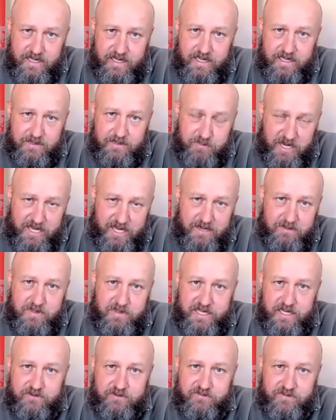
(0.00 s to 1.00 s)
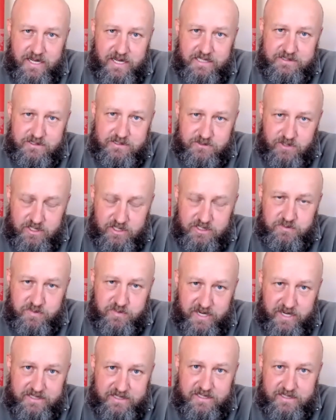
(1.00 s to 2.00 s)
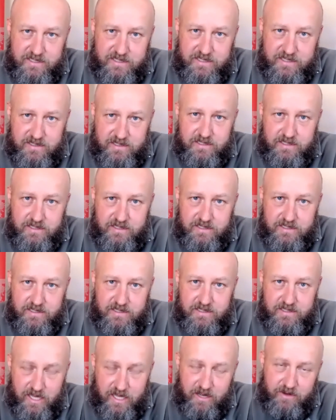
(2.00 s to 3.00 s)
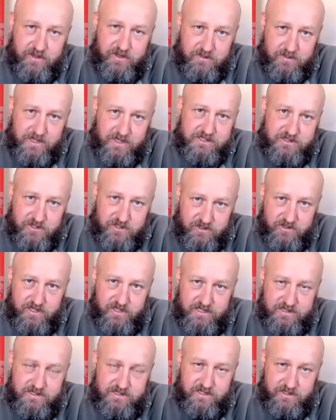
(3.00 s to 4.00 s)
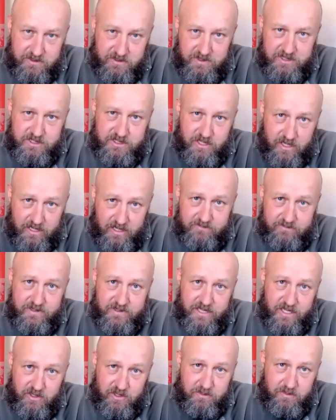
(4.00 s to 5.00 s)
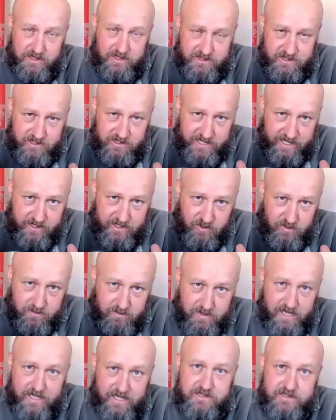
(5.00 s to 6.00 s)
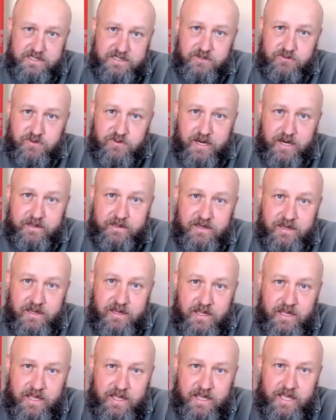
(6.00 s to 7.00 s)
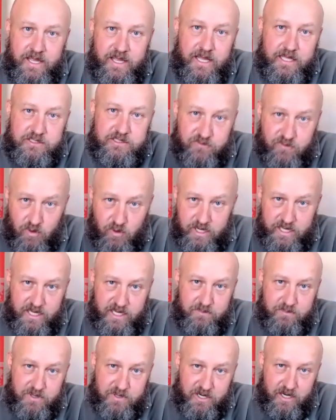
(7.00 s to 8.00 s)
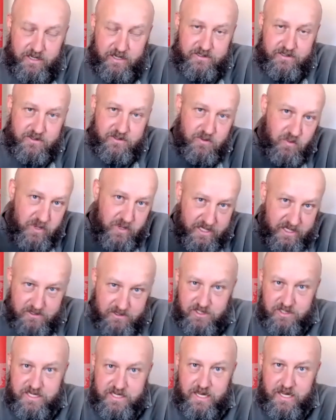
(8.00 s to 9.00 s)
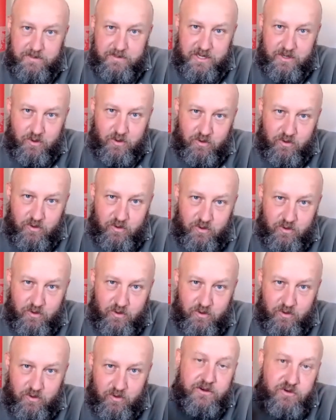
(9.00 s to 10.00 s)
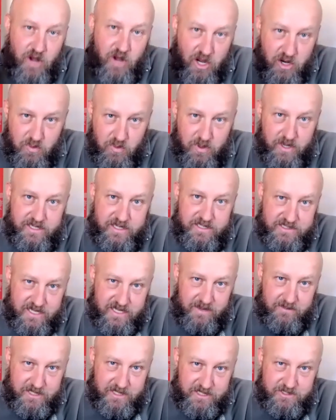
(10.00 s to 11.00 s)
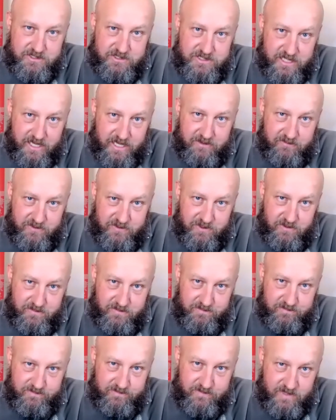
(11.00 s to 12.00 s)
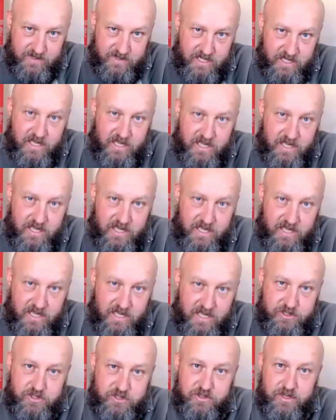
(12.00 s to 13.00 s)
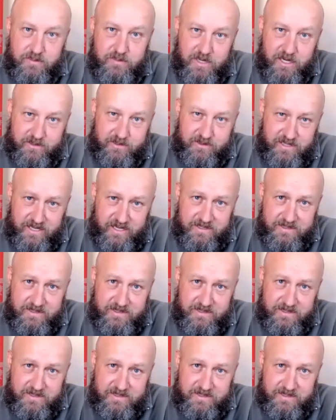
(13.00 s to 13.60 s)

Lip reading: plan B advice is not as practical as to say, well, now you must do this and you must go over that. You must get your mindset right. It's falling apart. The wheels are coming off and no one is coming to save you. And what do you want to do about that?